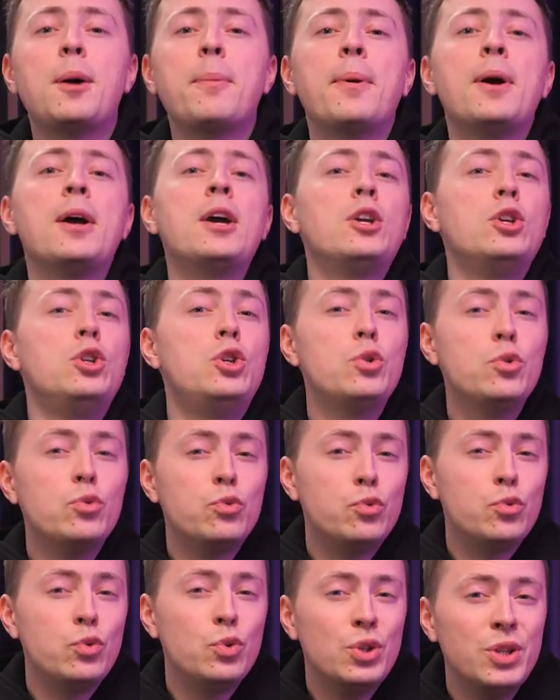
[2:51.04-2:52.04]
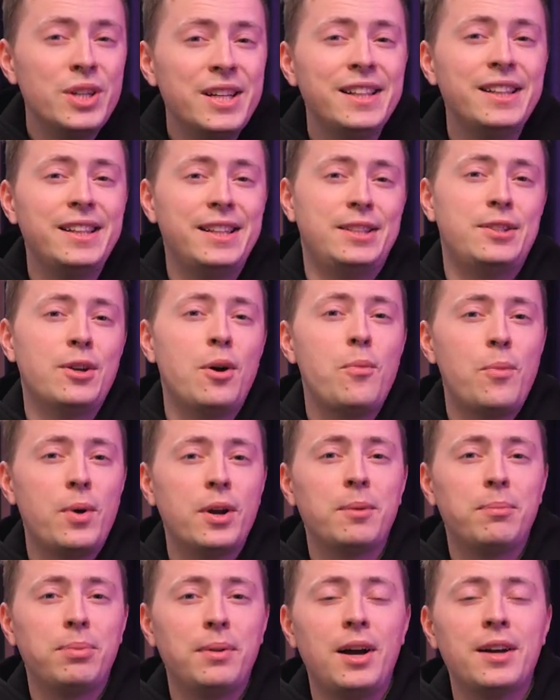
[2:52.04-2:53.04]
up, you really don't
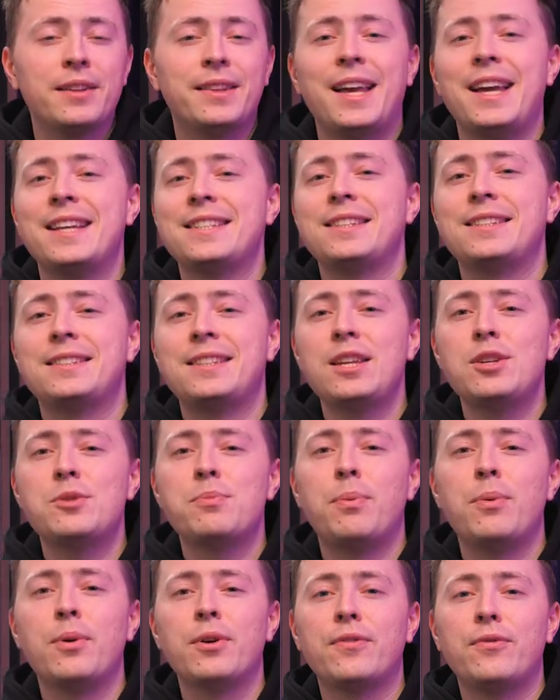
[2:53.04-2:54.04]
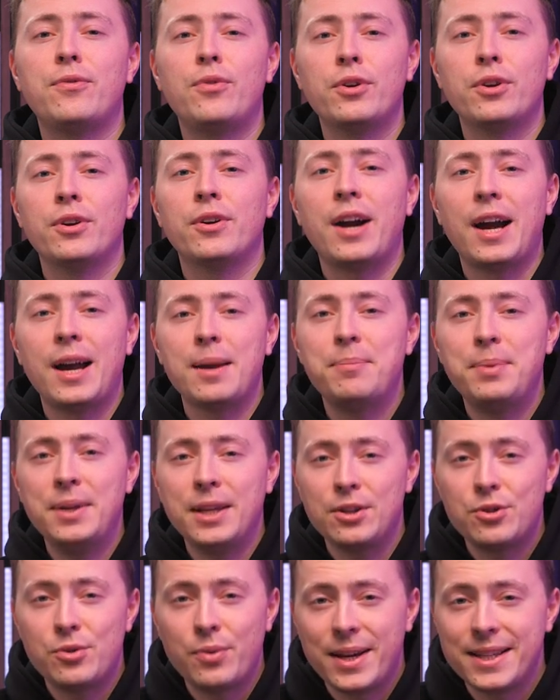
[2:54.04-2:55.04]
want to block the S S H port for your I
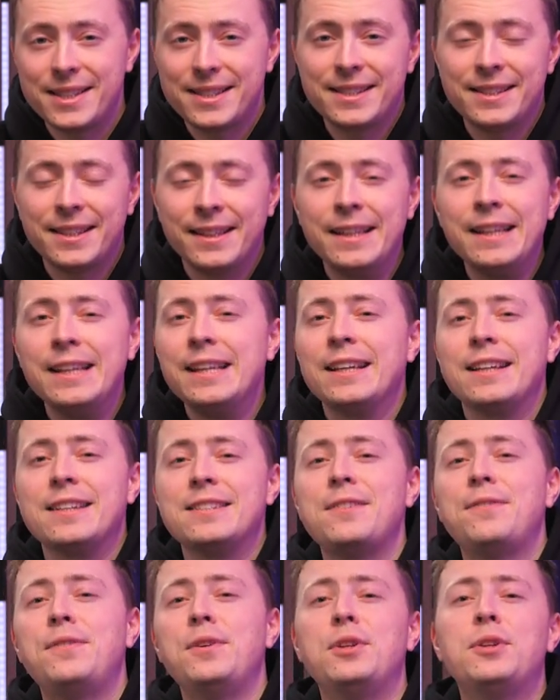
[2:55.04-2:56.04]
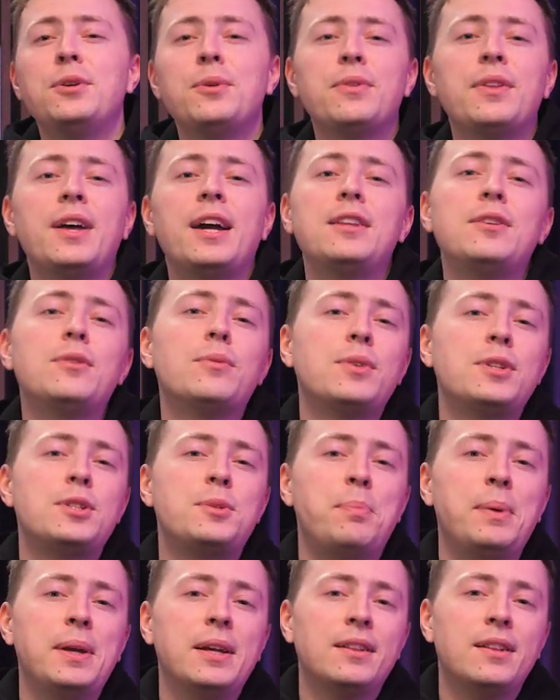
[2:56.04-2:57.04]
P address, because if you do that, you
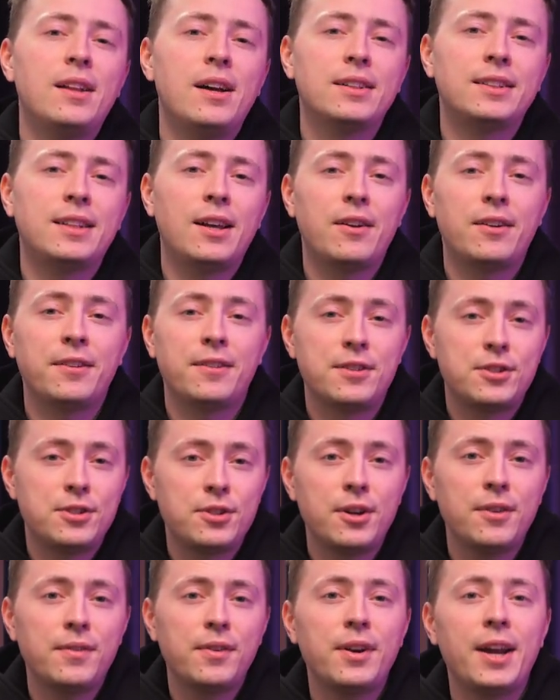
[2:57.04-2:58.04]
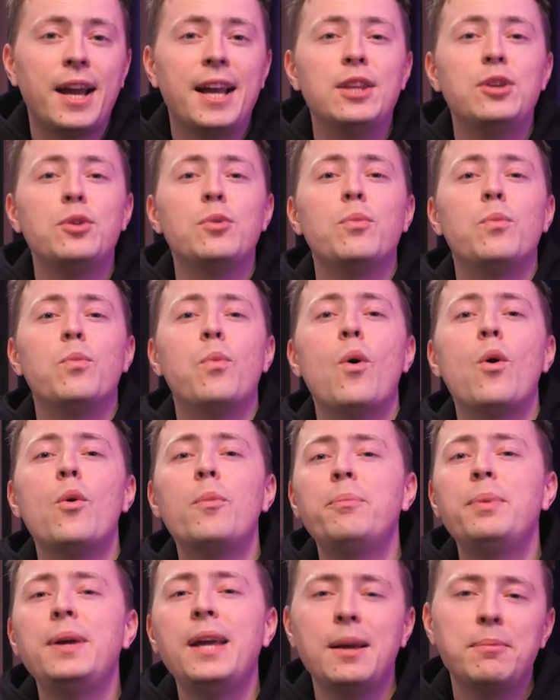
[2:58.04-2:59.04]
risk being locked out of the server and you
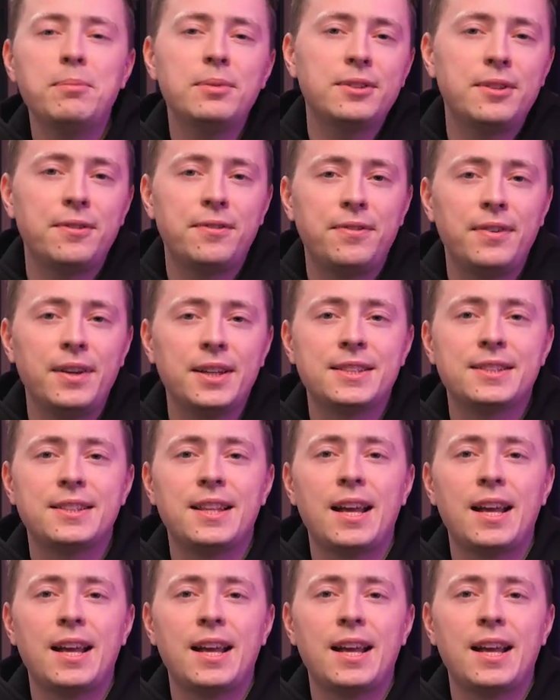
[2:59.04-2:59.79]
won't be able to fix